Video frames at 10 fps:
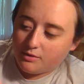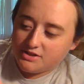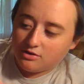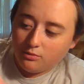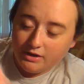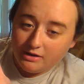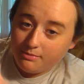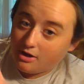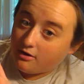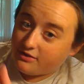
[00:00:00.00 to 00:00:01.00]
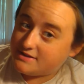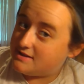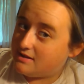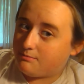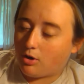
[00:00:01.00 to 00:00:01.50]
We don't want it up here on this
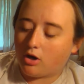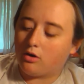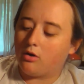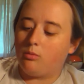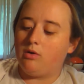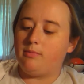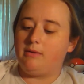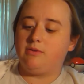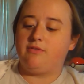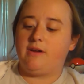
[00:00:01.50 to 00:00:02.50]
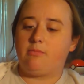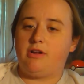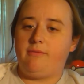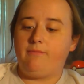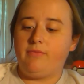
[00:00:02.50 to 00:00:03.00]
thin part or it won't be able to vibrate.